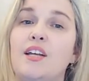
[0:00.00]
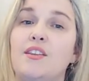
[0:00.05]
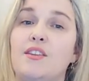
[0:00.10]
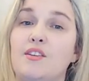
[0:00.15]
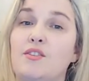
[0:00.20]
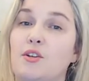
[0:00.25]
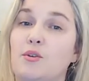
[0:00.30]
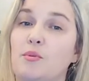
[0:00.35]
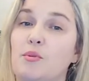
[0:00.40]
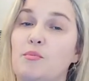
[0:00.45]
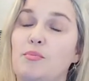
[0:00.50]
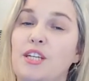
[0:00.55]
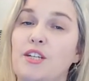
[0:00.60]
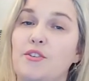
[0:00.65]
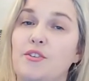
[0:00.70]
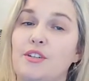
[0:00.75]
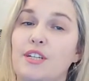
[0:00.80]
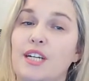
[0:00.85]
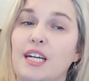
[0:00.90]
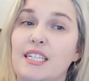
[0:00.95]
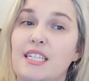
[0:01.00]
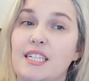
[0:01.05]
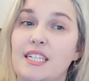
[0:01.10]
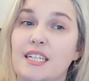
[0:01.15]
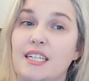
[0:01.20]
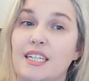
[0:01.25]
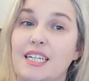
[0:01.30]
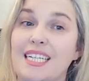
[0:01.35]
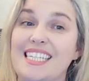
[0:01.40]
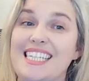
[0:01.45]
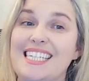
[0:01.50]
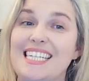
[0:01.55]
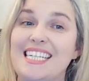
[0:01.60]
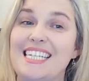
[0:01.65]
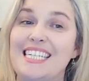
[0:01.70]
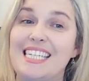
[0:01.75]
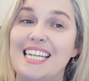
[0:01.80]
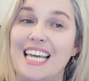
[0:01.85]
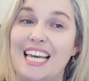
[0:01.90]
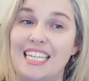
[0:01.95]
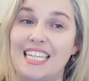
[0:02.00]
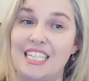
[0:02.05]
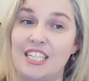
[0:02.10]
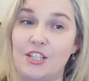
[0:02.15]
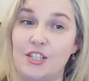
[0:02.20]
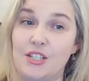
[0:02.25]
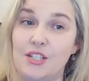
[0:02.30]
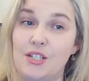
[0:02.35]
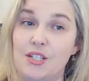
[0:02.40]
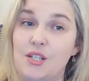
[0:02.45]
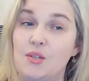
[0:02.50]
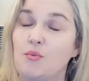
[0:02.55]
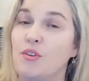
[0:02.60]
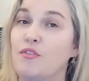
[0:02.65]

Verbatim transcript: that there would be a united Ireland in 10 years,